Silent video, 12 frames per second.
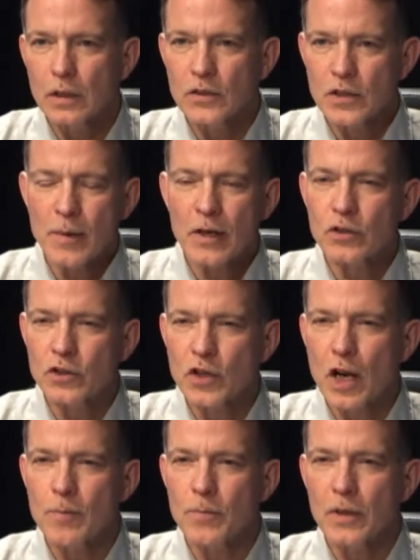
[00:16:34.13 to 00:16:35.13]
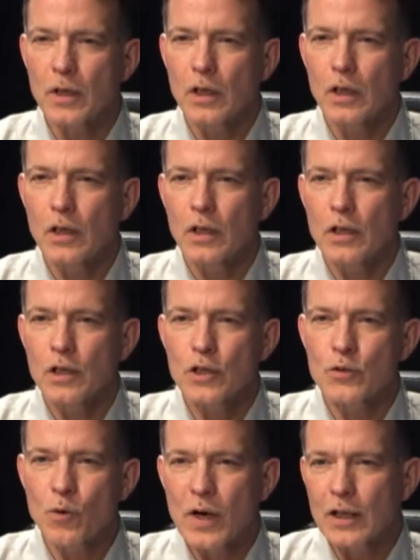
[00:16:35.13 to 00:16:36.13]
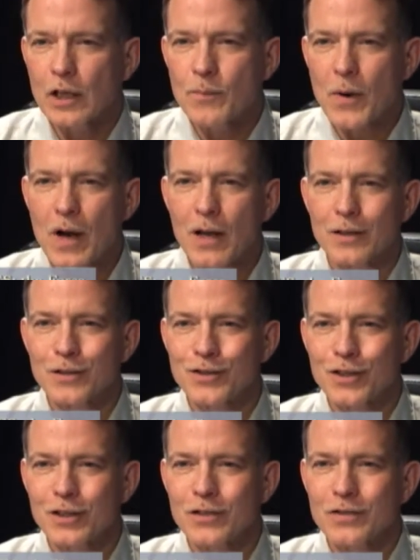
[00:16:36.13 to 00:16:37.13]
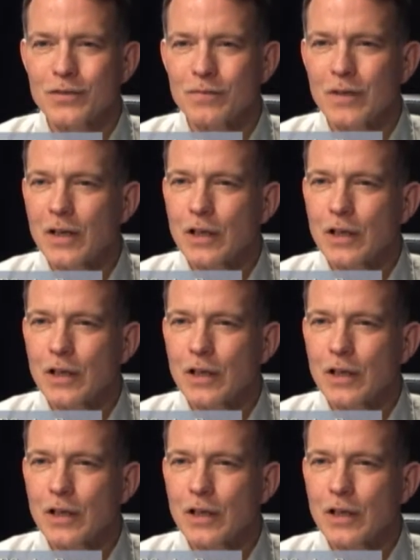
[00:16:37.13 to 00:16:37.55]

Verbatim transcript: that somehow shape Israeli politics.